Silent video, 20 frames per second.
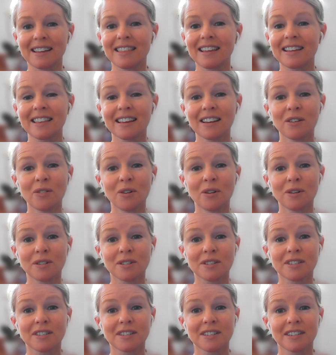I think they're
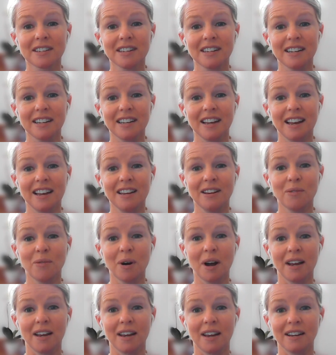not in any
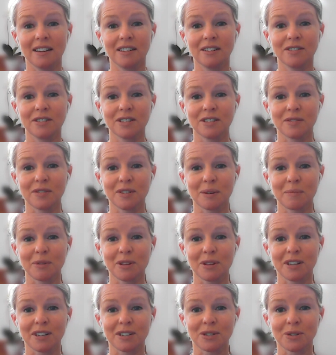way ignorant of some
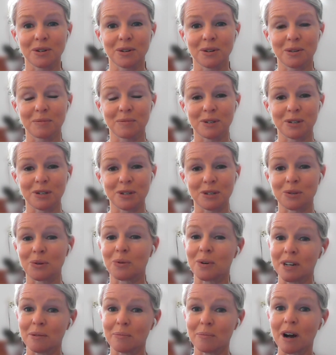of the things Jonathan was just
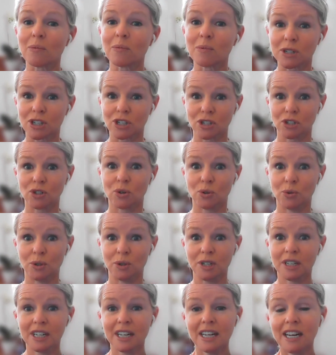talking about, which is
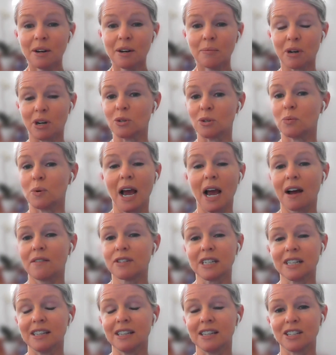good, because we
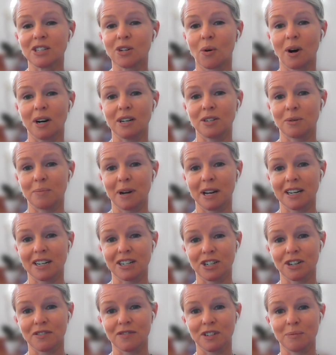have seen this quite
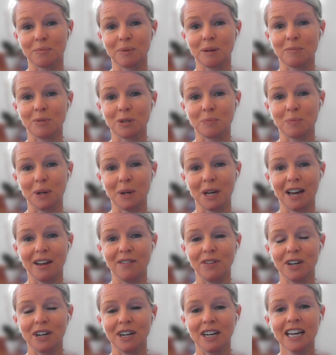dramatic shift in people's
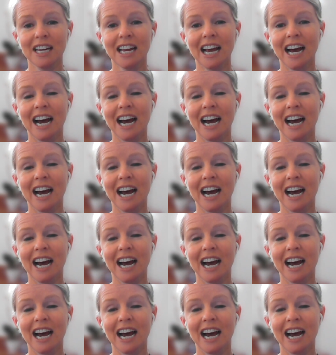behavior.